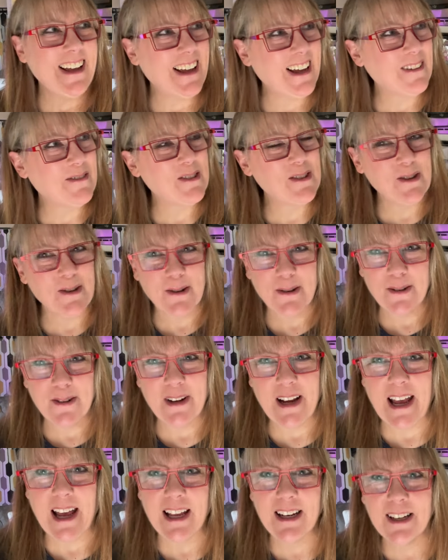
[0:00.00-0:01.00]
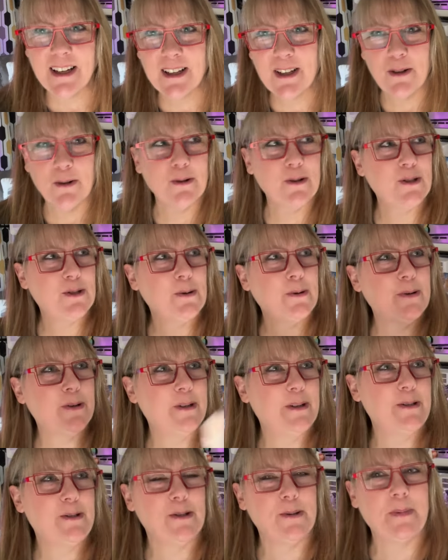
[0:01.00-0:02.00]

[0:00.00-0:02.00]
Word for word: have in your attic, your storage,